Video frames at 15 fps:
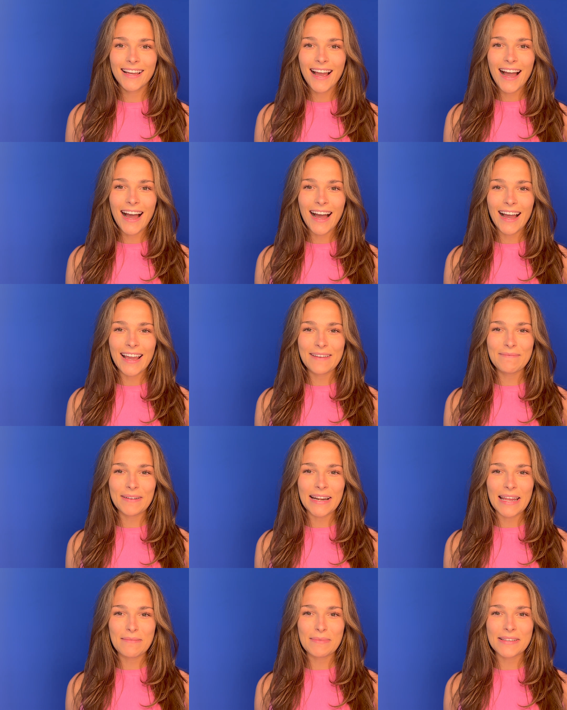Hi, my
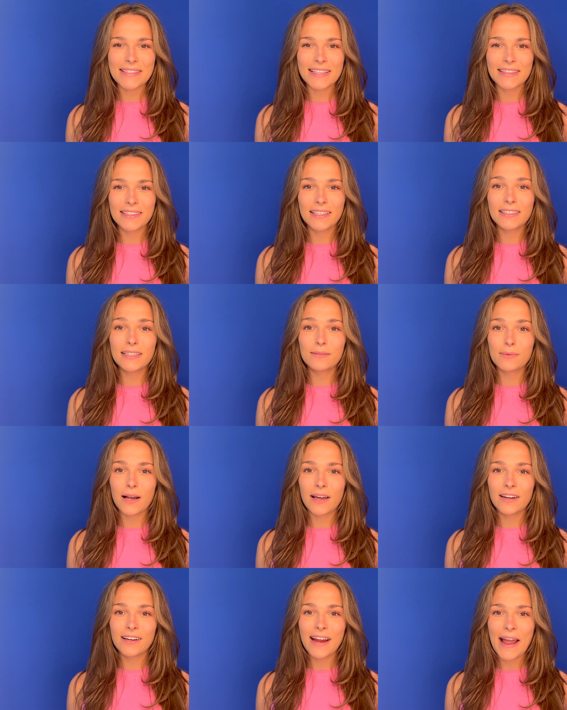name is Lilly
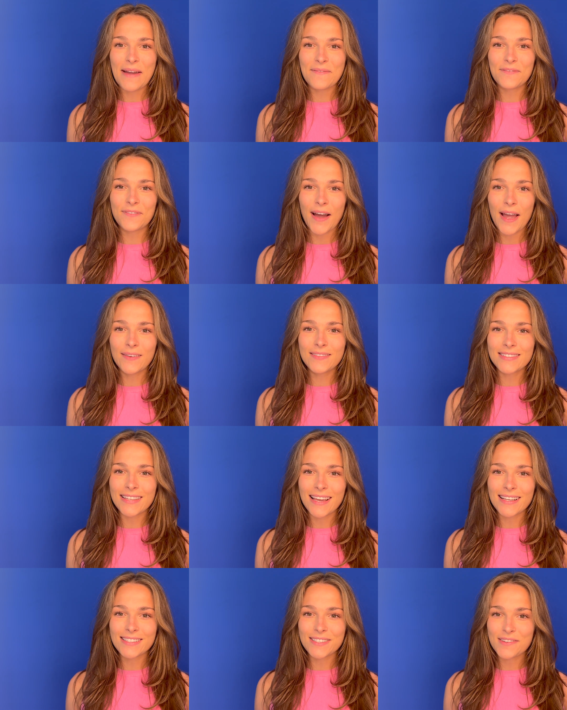Rotter. I'm
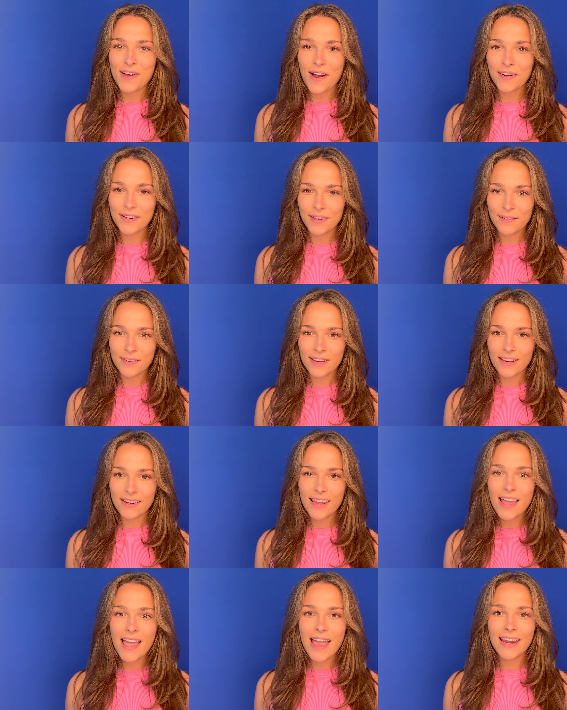5'6", non-union,
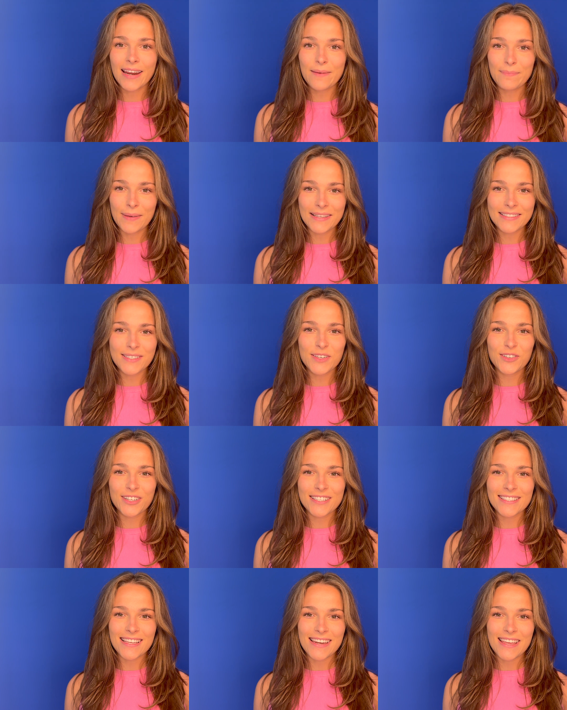and I'm based in New York
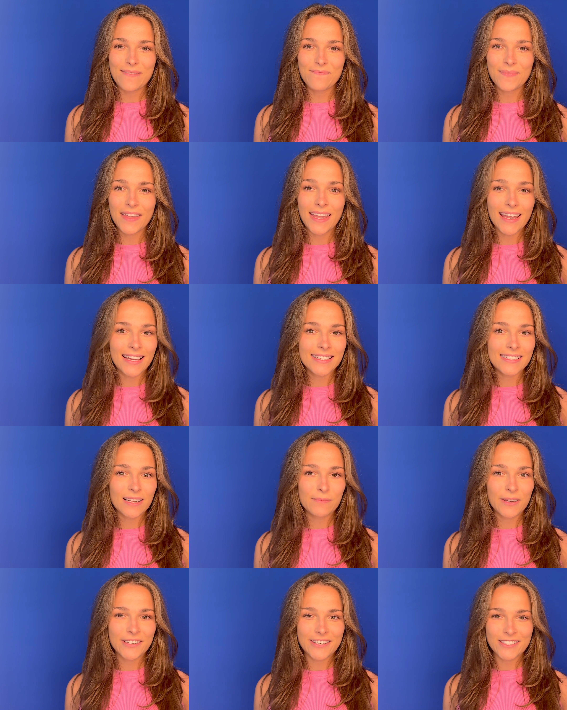City. And I'll be
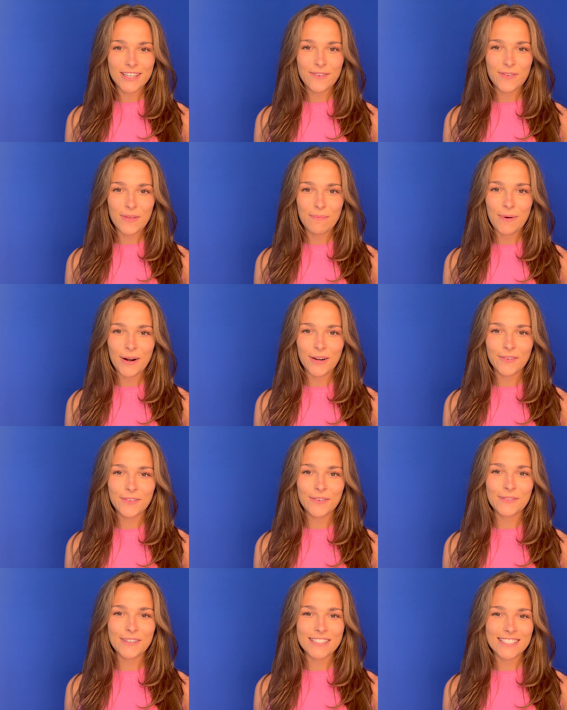auditioning for the part of
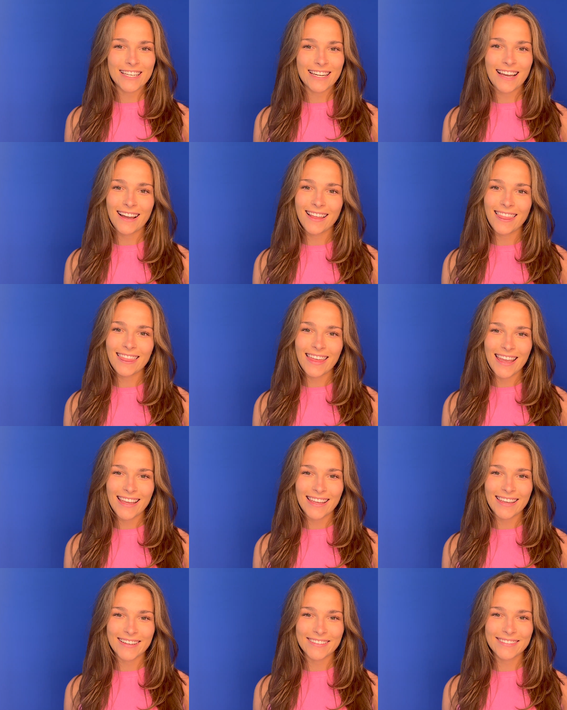Regina. Thank
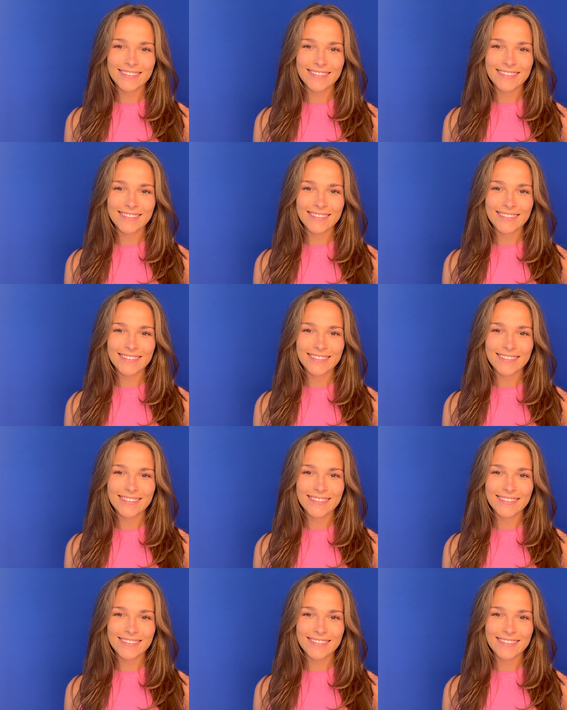you.